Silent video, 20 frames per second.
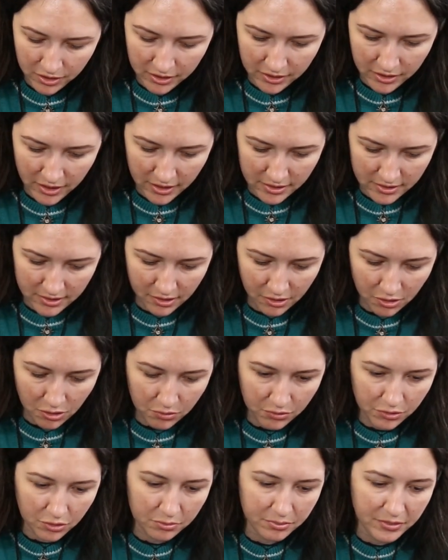has
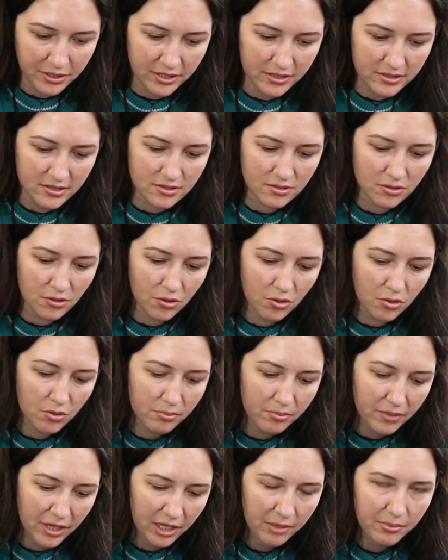grown on me. So
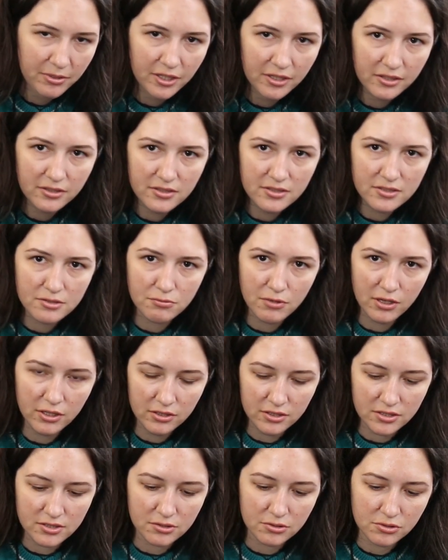maybe this
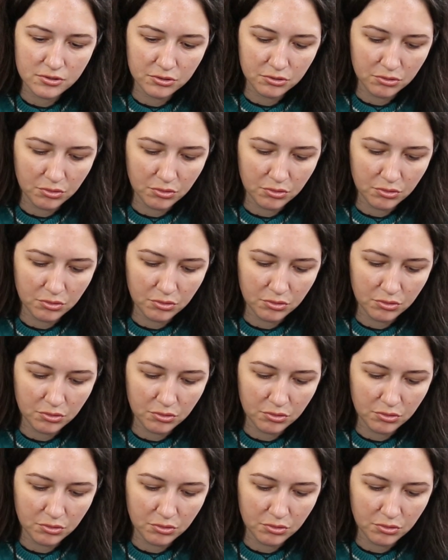one is going